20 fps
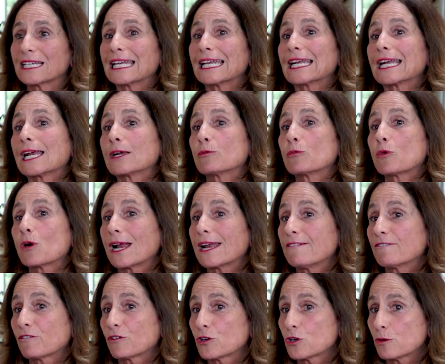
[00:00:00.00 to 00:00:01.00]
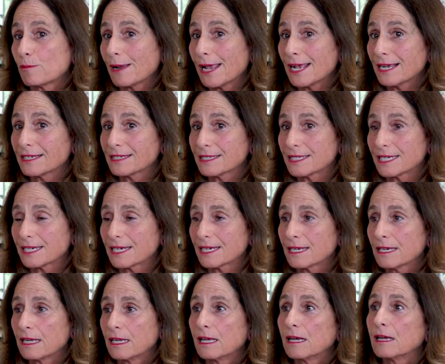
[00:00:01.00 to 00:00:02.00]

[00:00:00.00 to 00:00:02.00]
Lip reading: can I write for your magazine?